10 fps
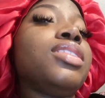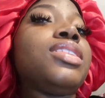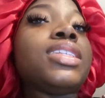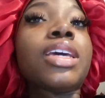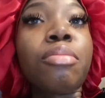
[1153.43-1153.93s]

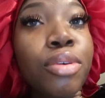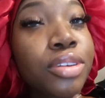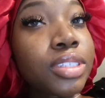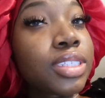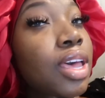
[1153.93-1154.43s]

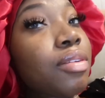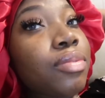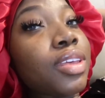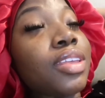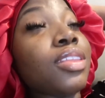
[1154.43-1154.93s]
September
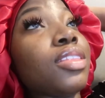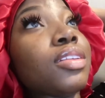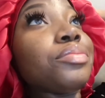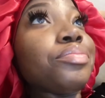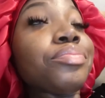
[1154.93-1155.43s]
7th.
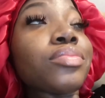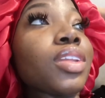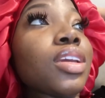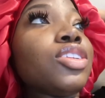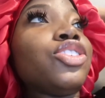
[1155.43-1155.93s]

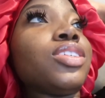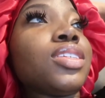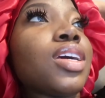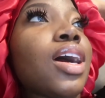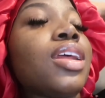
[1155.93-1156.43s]

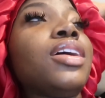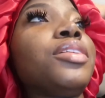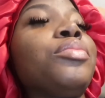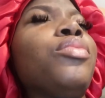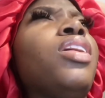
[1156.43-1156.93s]
Just got
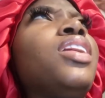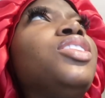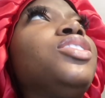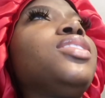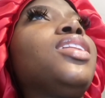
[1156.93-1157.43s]
up. Well, I
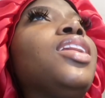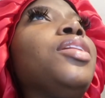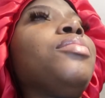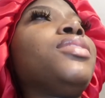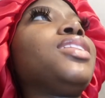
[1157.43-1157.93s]
didn't just get
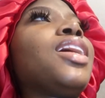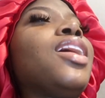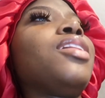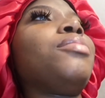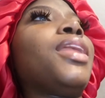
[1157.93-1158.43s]
up, because I
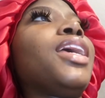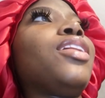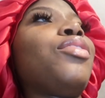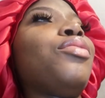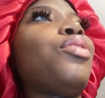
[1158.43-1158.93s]
got up
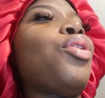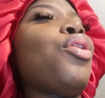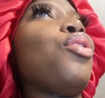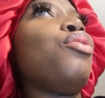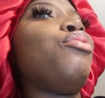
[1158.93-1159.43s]
like
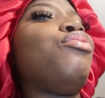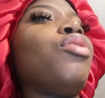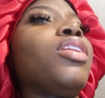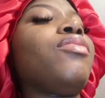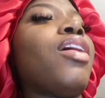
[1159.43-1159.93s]

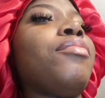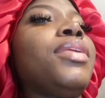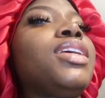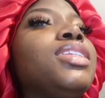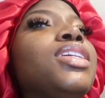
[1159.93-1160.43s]
45
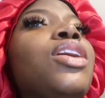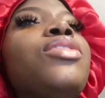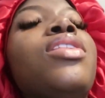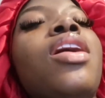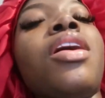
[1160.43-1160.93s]
minutes
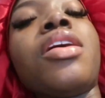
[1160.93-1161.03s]
ago.